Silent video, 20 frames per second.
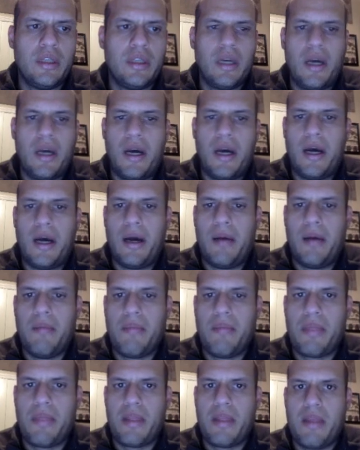
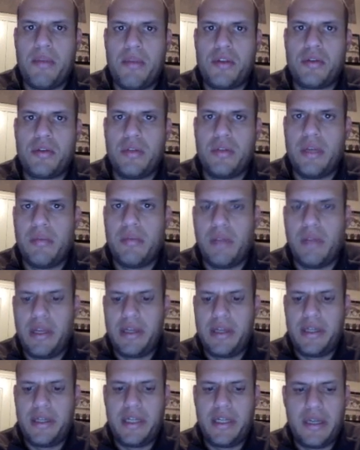Let me show the
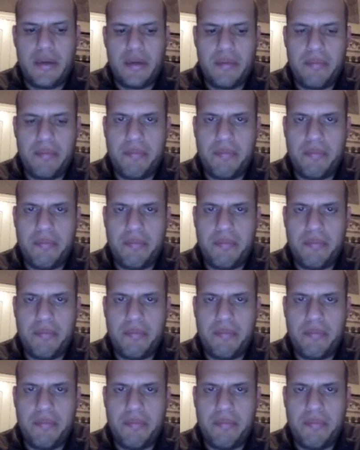emulator now.